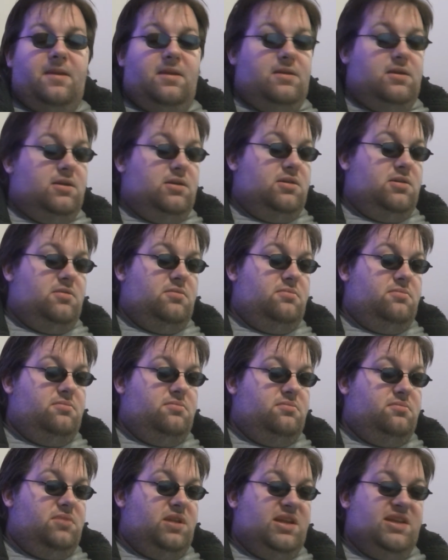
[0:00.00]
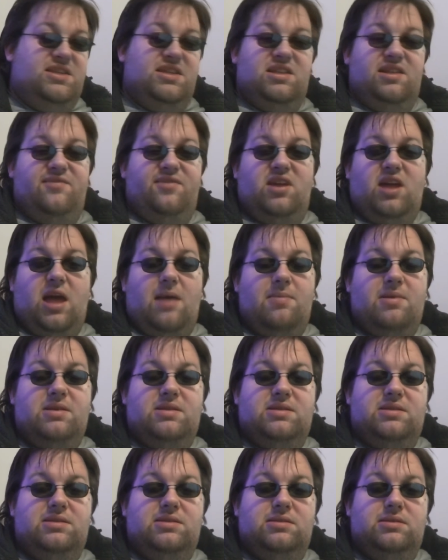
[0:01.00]
Like I said, leave a
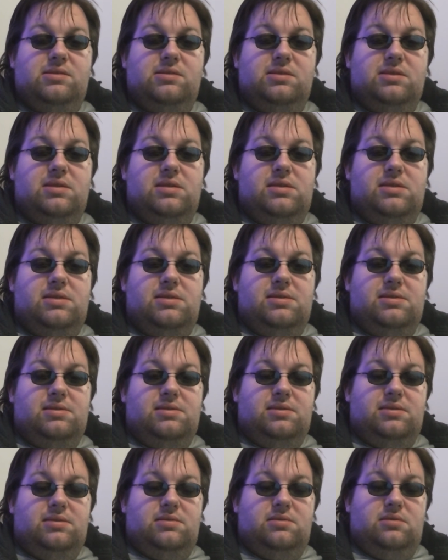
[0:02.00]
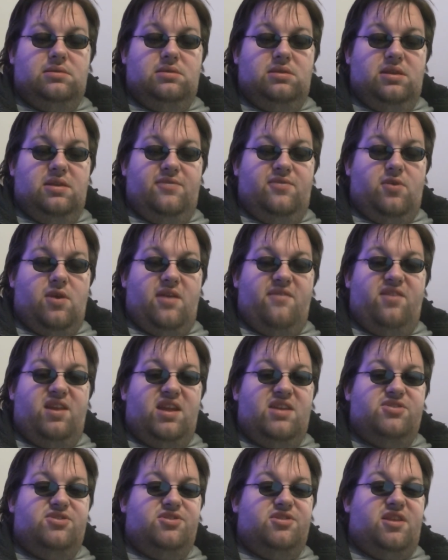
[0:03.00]
comment if you have an
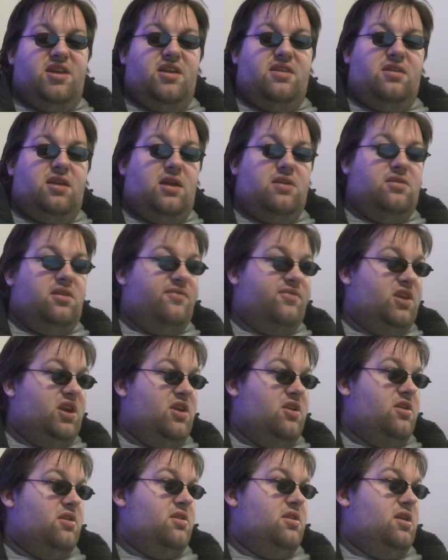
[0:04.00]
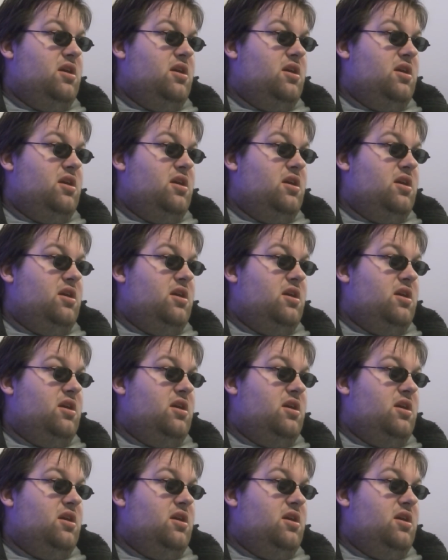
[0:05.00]
answer to that. I'd love to hear it.